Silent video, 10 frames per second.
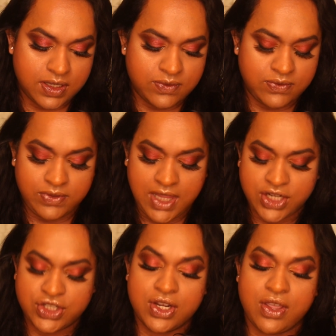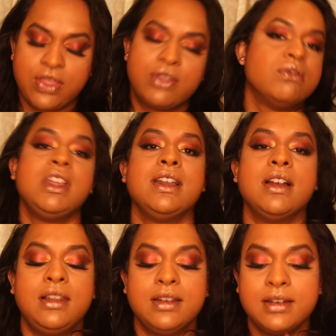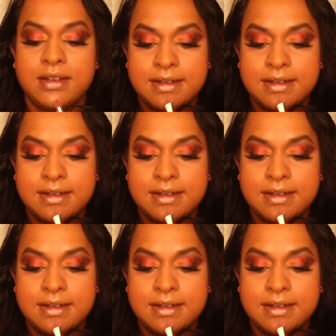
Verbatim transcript: Flesh 3 color.